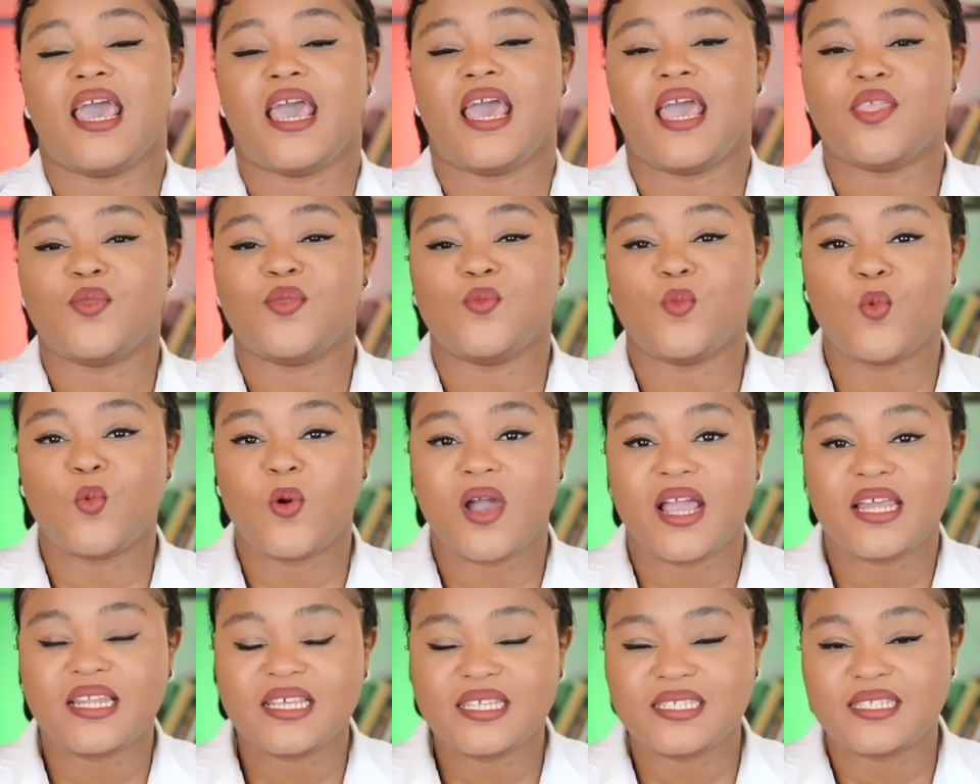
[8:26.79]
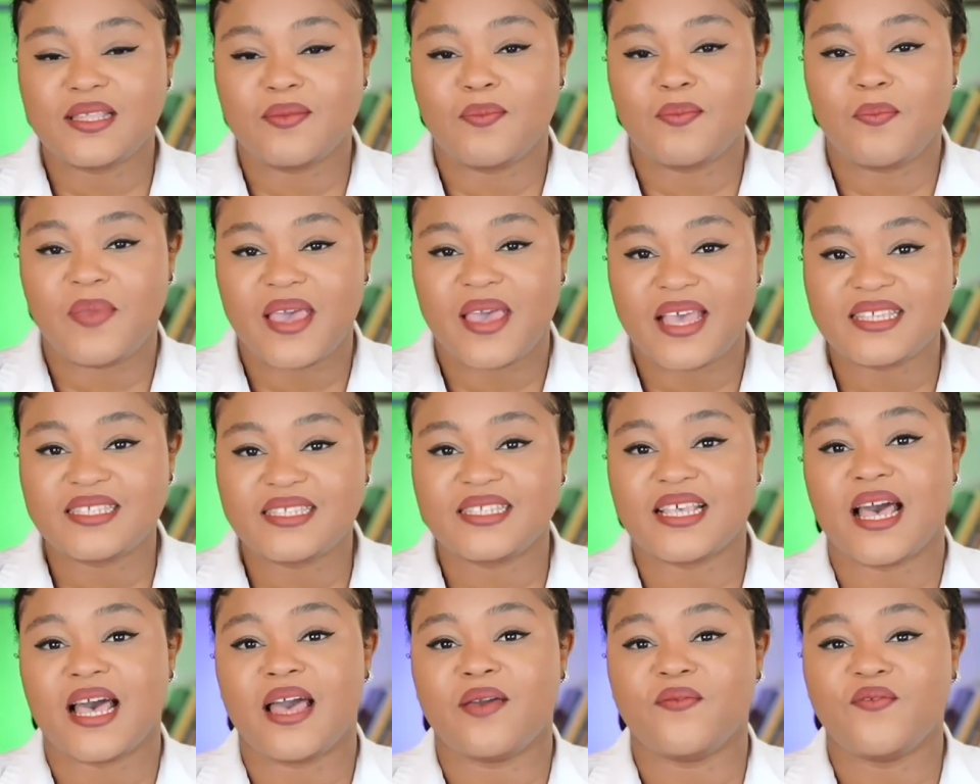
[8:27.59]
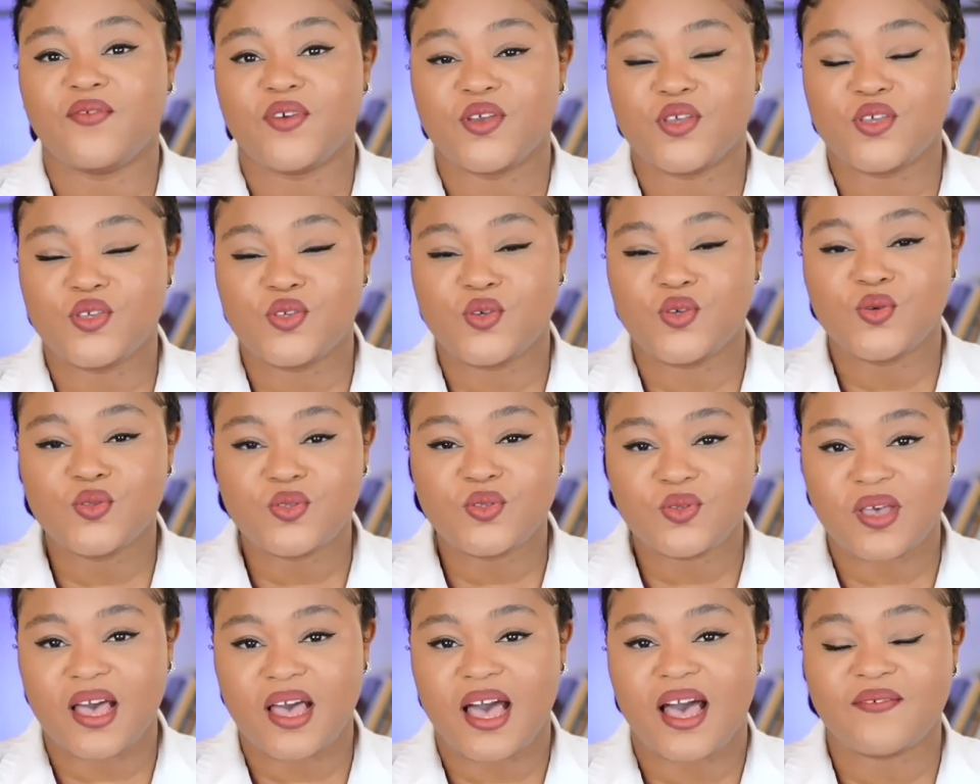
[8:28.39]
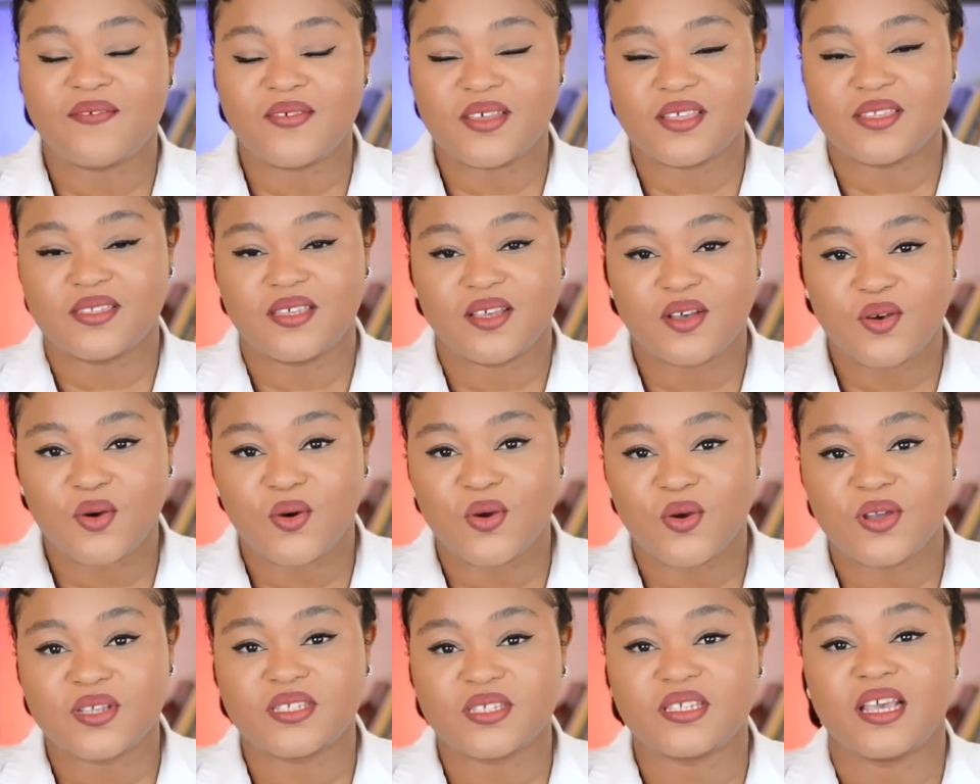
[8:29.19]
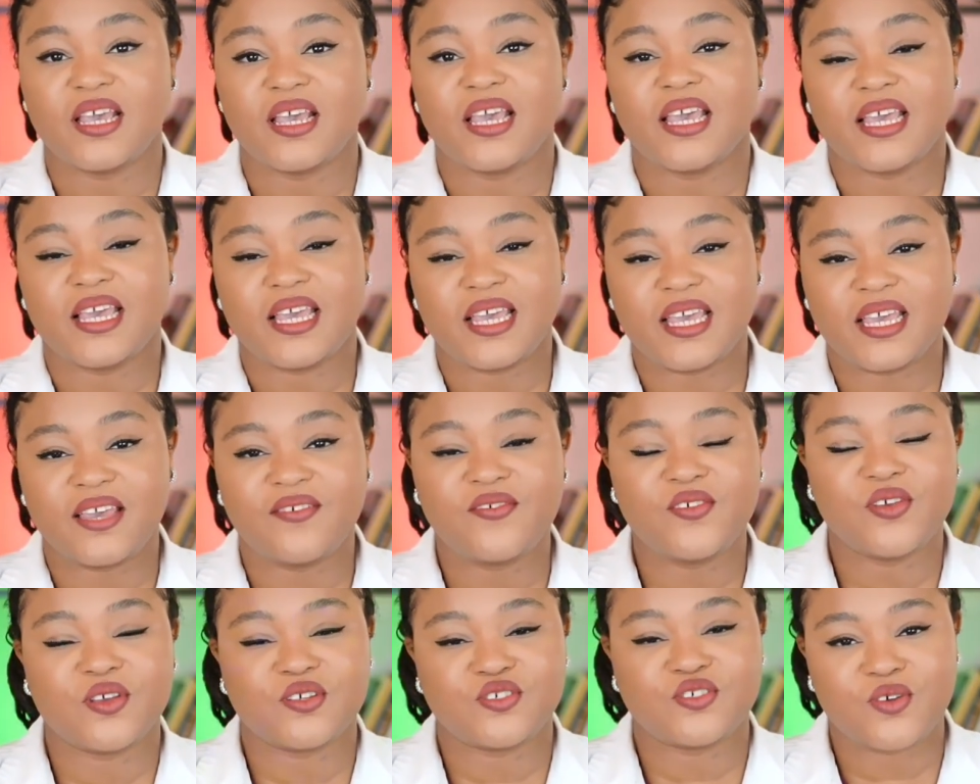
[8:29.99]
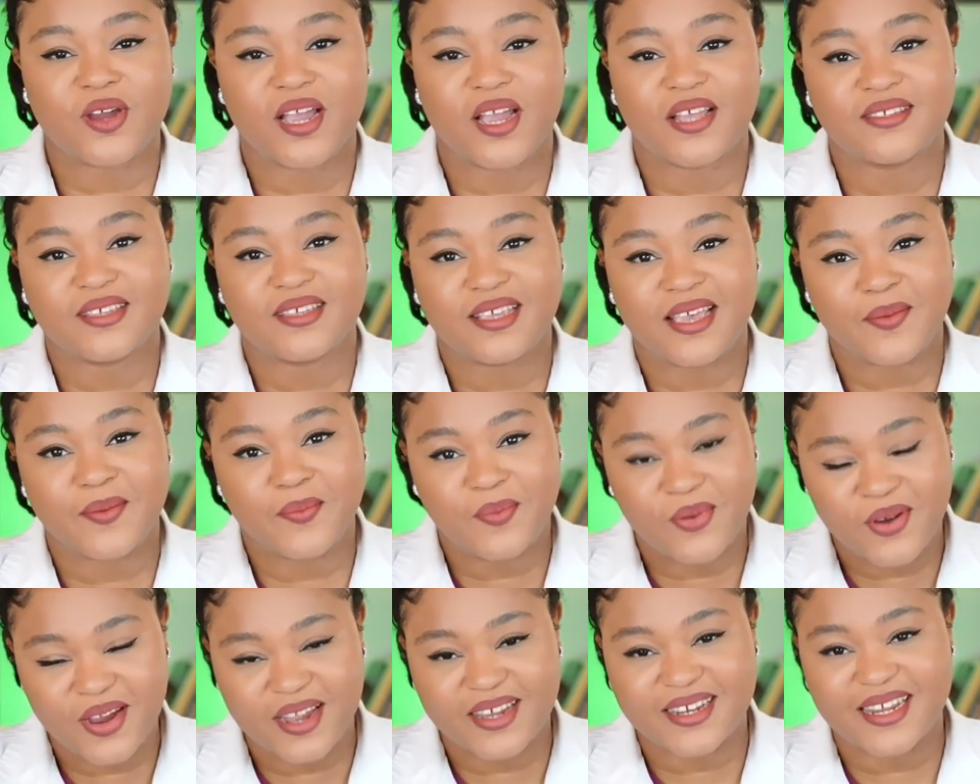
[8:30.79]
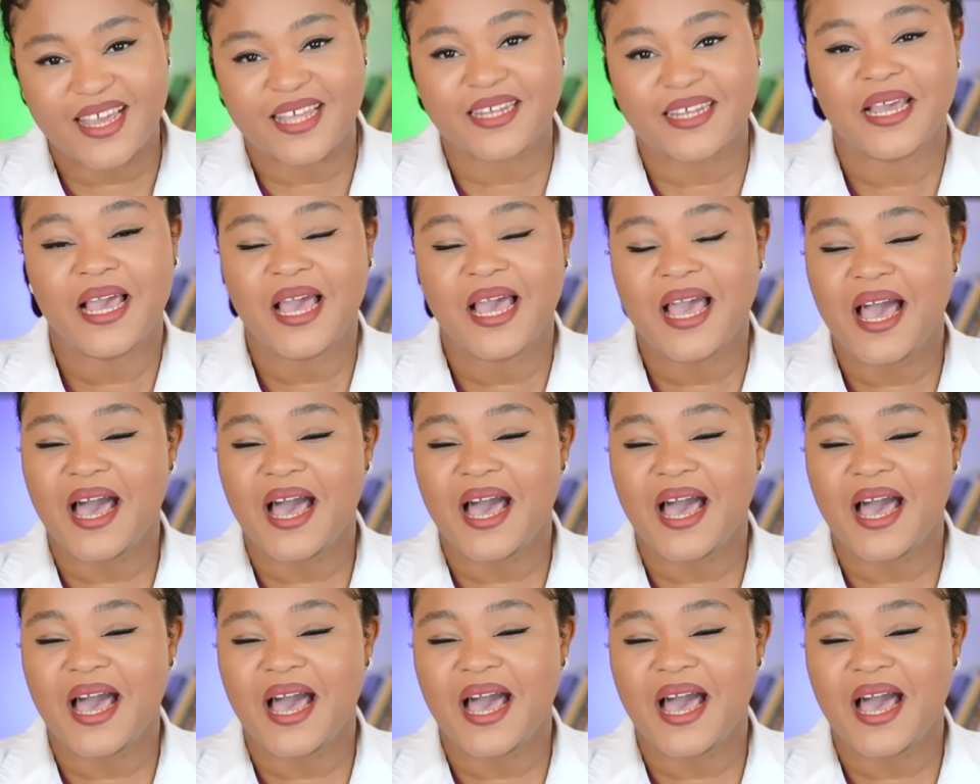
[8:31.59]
and when is the best time for you to have intercourse if you're trying to get pregnant.